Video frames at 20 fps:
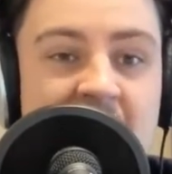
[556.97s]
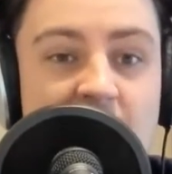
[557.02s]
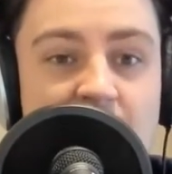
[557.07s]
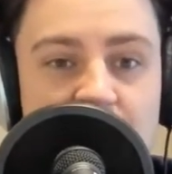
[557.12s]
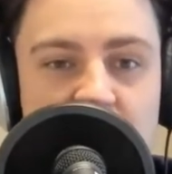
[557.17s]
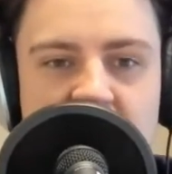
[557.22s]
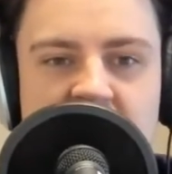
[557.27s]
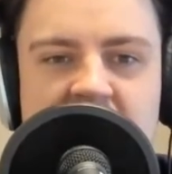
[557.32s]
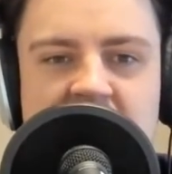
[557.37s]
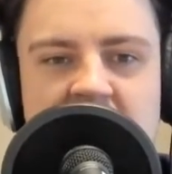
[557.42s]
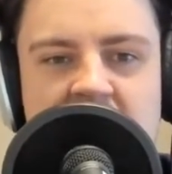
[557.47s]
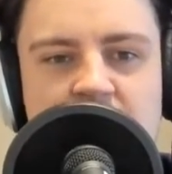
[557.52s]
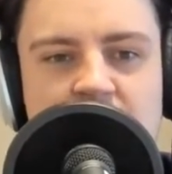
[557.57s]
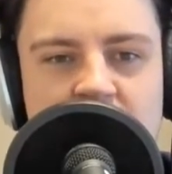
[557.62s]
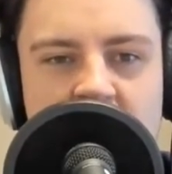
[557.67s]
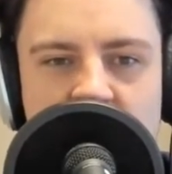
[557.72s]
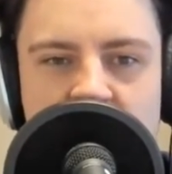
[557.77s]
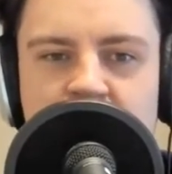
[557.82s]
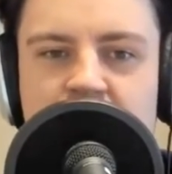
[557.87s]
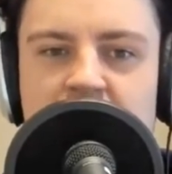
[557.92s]
definitely stick
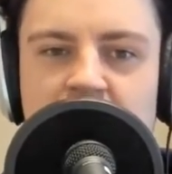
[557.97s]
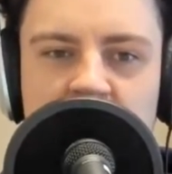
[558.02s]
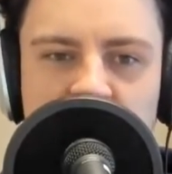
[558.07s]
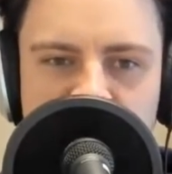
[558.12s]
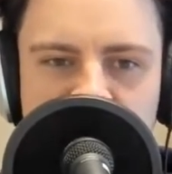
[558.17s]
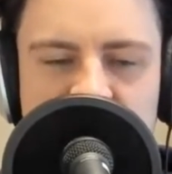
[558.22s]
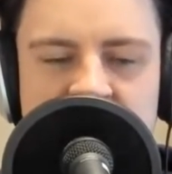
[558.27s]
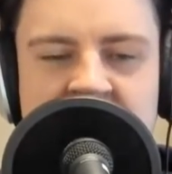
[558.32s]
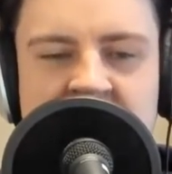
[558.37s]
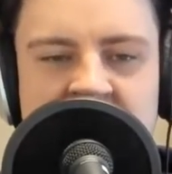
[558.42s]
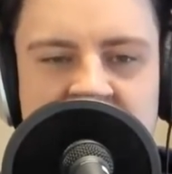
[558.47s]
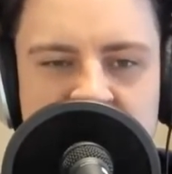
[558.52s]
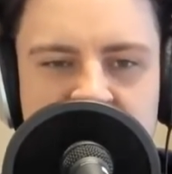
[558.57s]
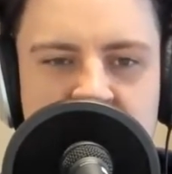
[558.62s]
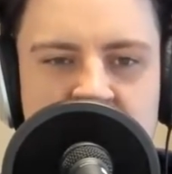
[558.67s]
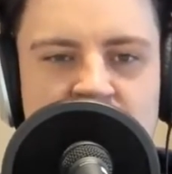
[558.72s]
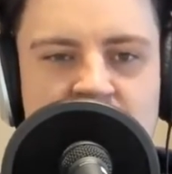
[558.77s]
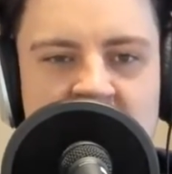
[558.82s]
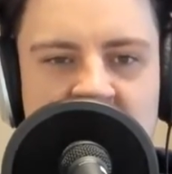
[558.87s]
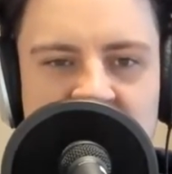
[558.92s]
around, because it's going to
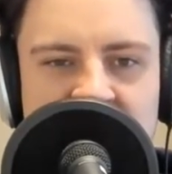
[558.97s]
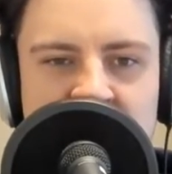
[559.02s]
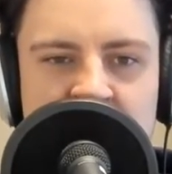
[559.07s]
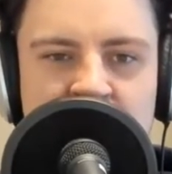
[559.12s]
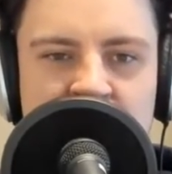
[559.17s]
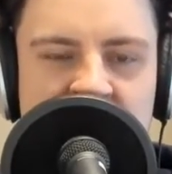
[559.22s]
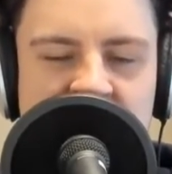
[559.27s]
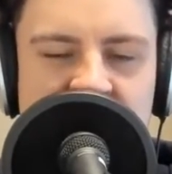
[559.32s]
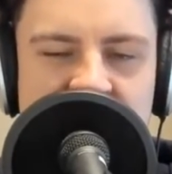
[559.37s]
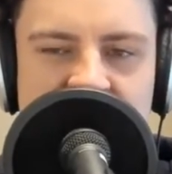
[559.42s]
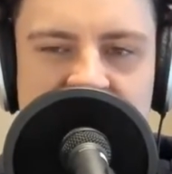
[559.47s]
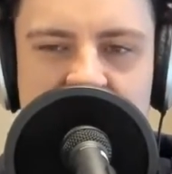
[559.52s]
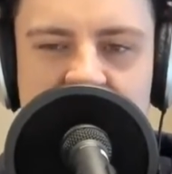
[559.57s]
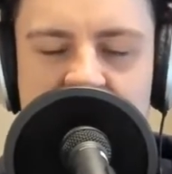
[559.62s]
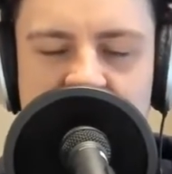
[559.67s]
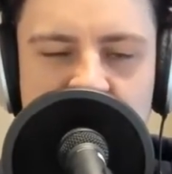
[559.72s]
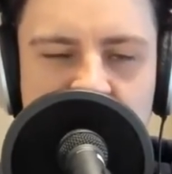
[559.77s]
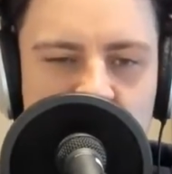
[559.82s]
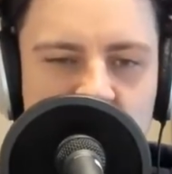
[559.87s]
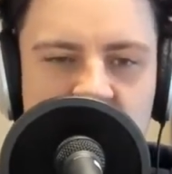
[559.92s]
be really interesting to
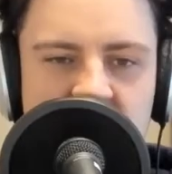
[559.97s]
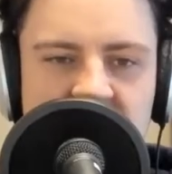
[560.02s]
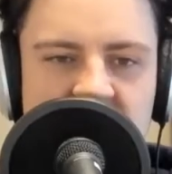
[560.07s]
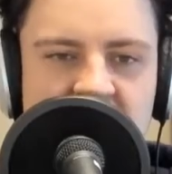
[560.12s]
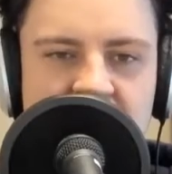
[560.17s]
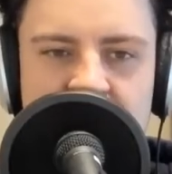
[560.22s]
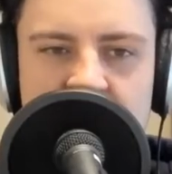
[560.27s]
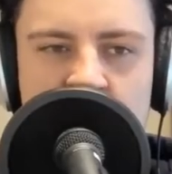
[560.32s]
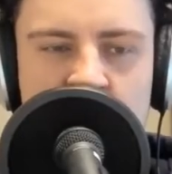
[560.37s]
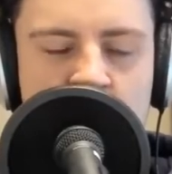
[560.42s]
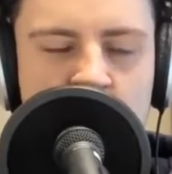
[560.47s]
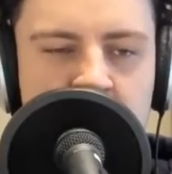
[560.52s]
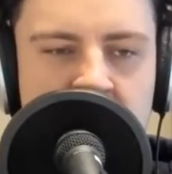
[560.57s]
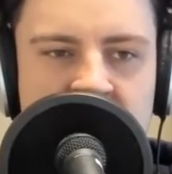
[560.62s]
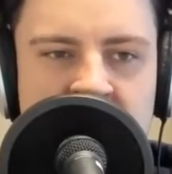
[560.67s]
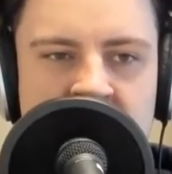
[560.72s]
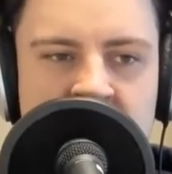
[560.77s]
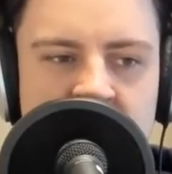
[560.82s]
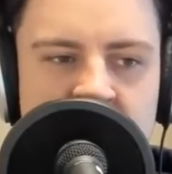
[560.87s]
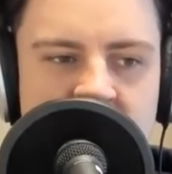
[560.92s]
discuss this film
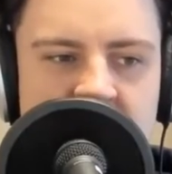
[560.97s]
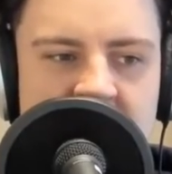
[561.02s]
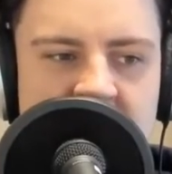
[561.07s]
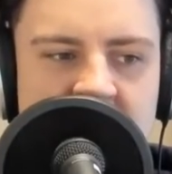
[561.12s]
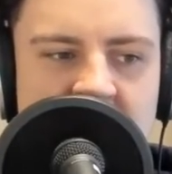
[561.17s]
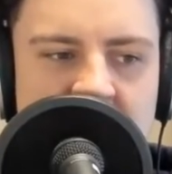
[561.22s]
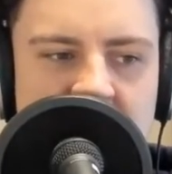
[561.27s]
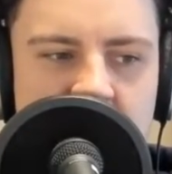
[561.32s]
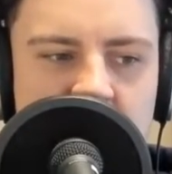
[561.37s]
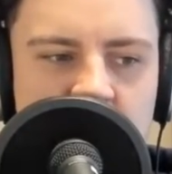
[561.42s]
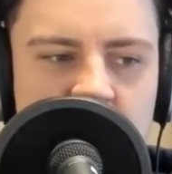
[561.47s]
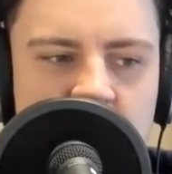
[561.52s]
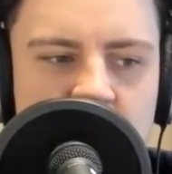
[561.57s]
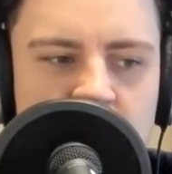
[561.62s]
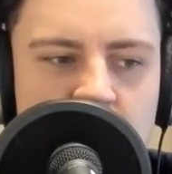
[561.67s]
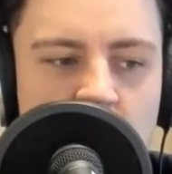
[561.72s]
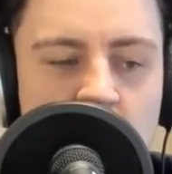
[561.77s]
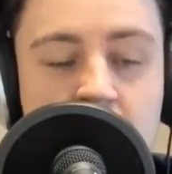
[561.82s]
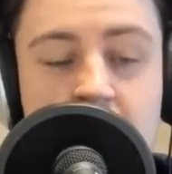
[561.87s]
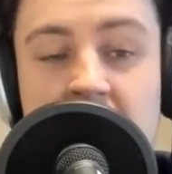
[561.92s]
and to get
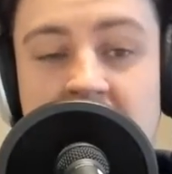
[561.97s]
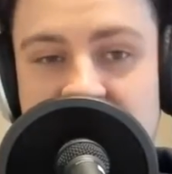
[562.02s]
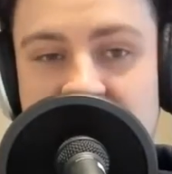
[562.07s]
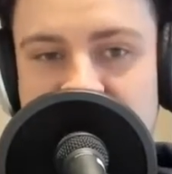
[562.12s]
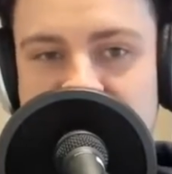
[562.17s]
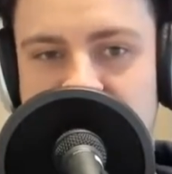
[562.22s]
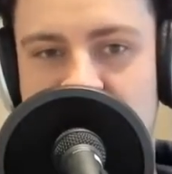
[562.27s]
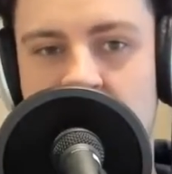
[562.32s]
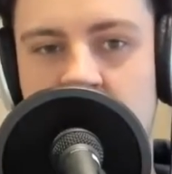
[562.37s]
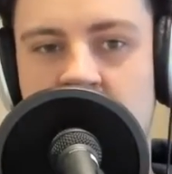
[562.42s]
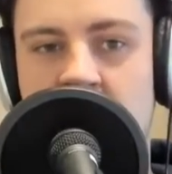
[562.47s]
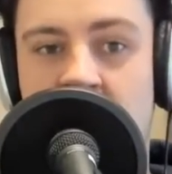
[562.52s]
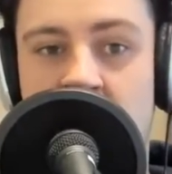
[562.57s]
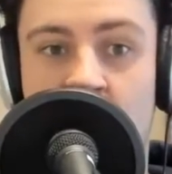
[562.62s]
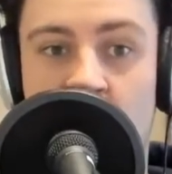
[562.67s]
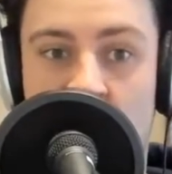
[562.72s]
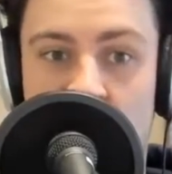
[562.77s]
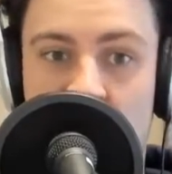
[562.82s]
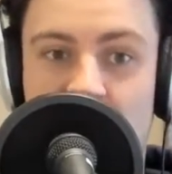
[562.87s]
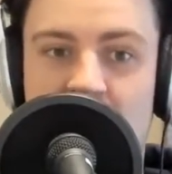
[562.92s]
my opinions out there,
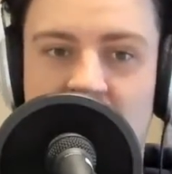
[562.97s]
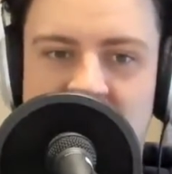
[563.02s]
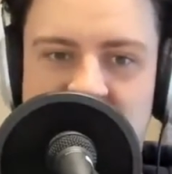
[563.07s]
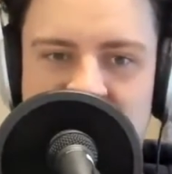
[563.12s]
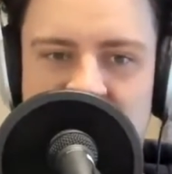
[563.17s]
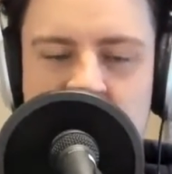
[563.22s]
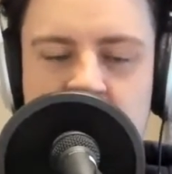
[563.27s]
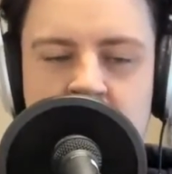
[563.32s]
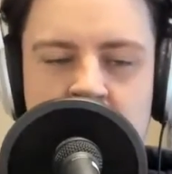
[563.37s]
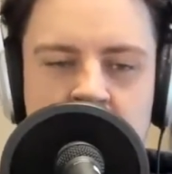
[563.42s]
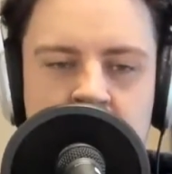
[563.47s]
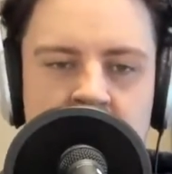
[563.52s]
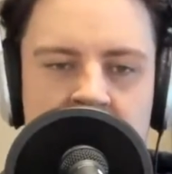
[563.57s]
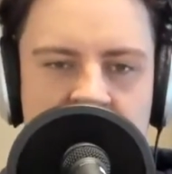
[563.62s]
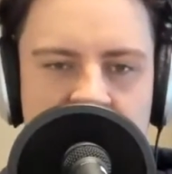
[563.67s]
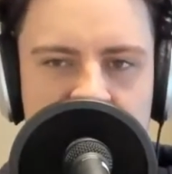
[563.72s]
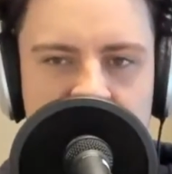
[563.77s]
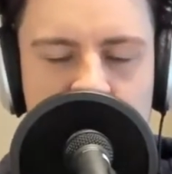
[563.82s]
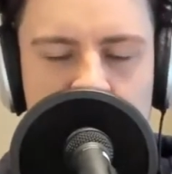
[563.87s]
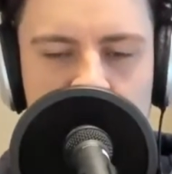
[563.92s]
and hopefully to get a bit of
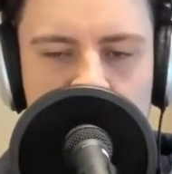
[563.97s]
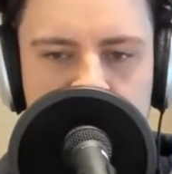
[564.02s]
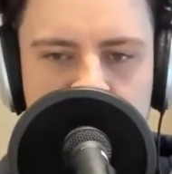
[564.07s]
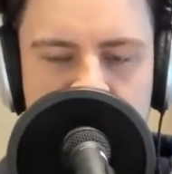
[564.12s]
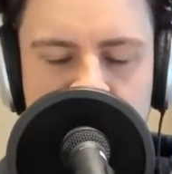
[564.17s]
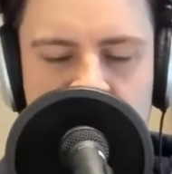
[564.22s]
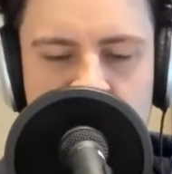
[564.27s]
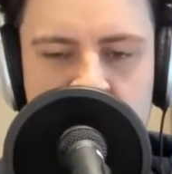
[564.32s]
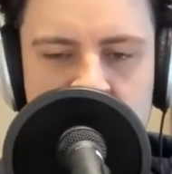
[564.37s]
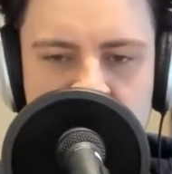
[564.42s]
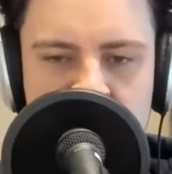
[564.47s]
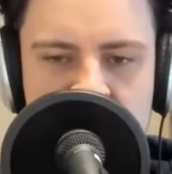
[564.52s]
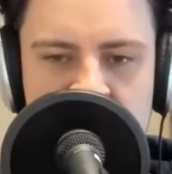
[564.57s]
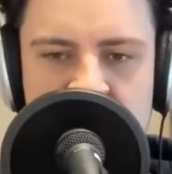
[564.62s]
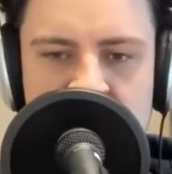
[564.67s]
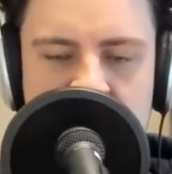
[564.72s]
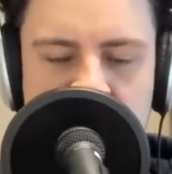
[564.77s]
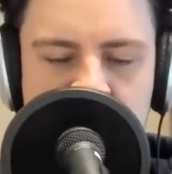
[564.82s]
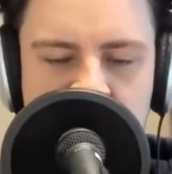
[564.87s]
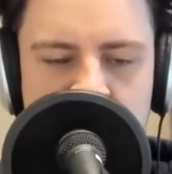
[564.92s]
back and forth with you in the
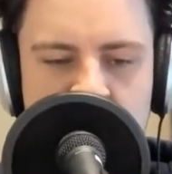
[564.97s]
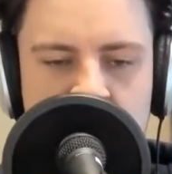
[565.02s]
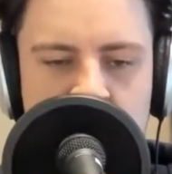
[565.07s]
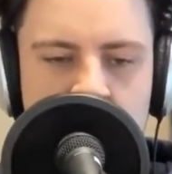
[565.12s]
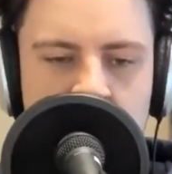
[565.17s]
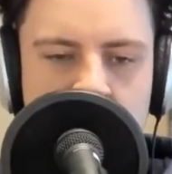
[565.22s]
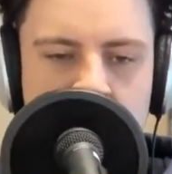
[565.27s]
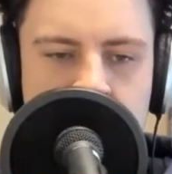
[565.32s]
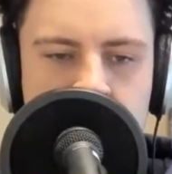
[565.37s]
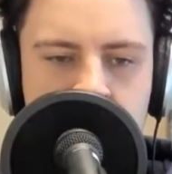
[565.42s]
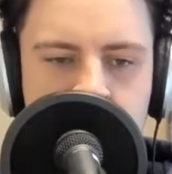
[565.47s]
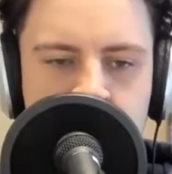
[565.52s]
chat as well.